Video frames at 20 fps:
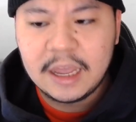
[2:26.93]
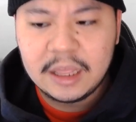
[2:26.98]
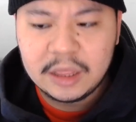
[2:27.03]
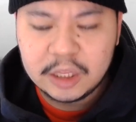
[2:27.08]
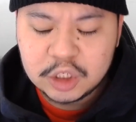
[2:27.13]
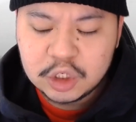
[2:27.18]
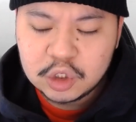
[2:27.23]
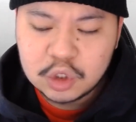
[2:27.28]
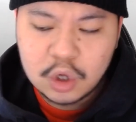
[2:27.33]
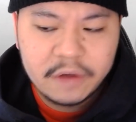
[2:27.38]
And
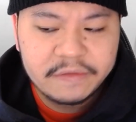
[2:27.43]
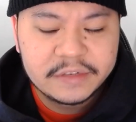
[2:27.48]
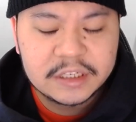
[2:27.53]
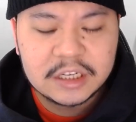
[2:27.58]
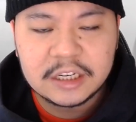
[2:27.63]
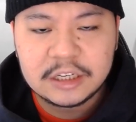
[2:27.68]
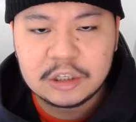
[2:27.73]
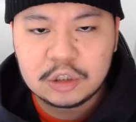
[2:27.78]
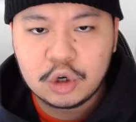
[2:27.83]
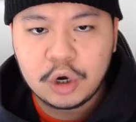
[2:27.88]
this is
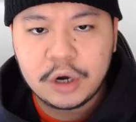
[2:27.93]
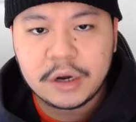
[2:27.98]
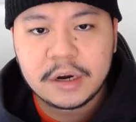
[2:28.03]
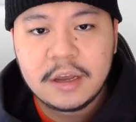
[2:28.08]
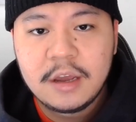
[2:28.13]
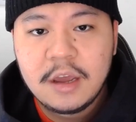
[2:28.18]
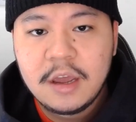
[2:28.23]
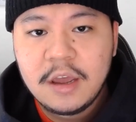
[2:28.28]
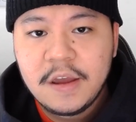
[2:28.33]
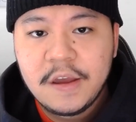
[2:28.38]
obviously not
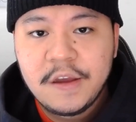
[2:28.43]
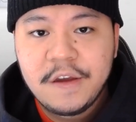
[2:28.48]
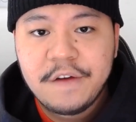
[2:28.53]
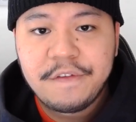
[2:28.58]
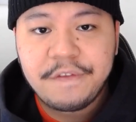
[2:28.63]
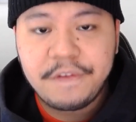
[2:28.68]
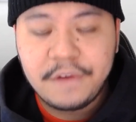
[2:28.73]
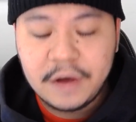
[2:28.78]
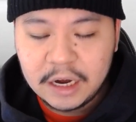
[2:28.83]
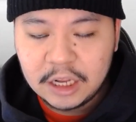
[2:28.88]

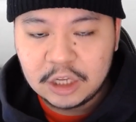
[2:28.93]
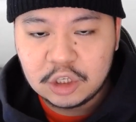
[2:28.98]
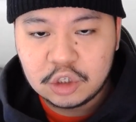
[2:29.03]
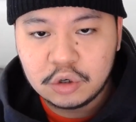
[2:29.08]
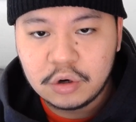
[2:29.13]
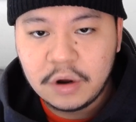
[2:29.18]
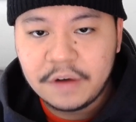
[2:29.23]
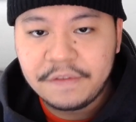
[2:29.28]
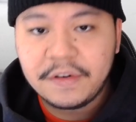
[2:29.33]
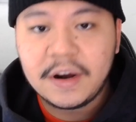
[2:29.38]

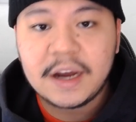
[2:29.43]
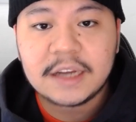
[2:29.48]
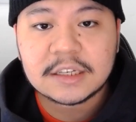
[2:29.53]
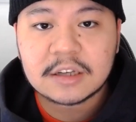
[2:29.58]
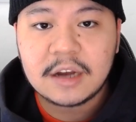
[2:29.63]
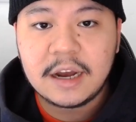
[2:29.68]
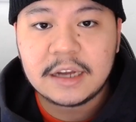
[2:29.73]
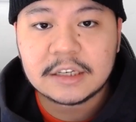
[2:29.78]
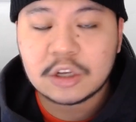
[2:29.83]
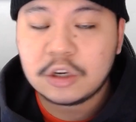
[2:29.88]
financial advice,
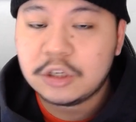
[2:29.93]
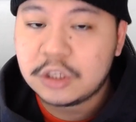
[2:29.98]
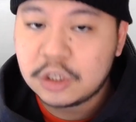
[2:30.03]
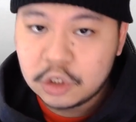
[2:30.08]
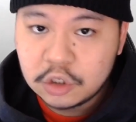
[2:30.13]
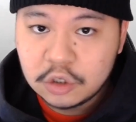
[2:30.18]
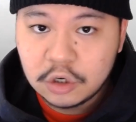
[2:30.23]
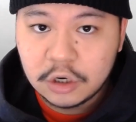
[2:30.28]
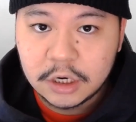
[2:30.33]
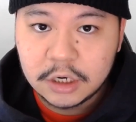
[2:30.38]
guys, because
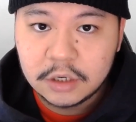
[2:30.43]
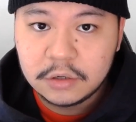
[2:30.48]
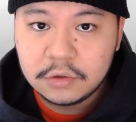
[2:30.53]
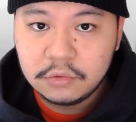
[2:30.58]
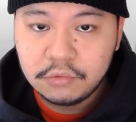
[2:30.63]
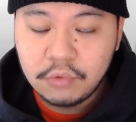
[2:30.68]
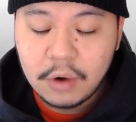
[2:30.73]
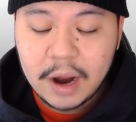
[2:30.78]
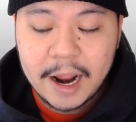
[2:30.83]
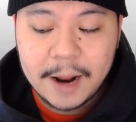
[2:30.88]
it's not,
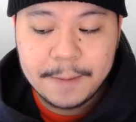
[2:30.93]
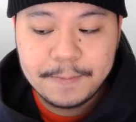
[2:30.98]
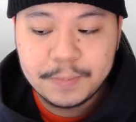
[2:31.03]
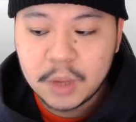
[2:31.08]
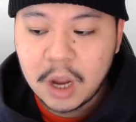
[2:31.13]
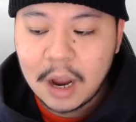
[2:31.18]
right?